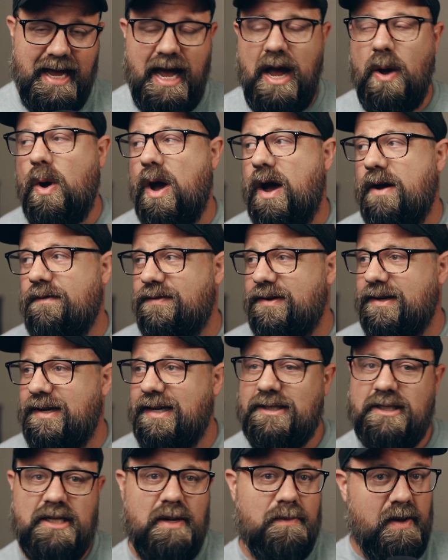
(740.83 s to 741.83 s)
How
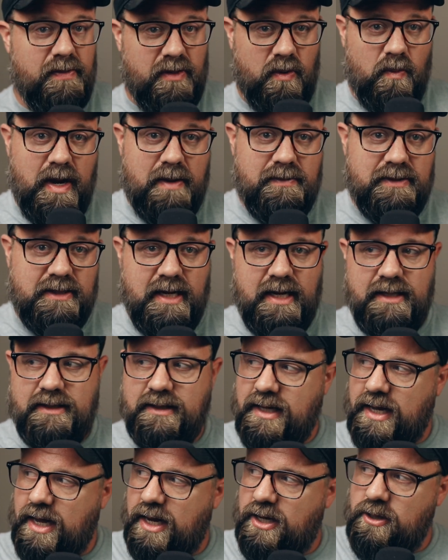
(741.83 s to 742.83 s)
often some other website
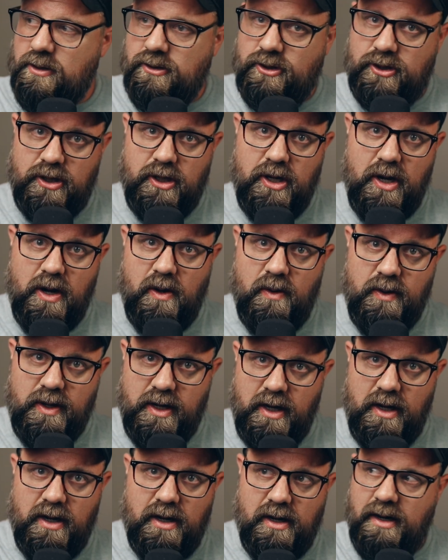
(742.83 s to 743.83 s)
said, you should go
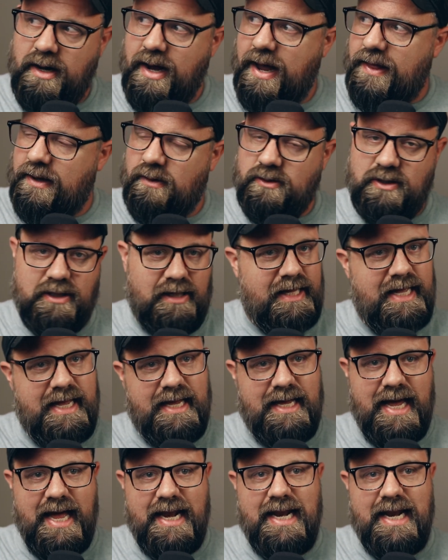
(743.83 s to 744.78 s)
here, and there was a link,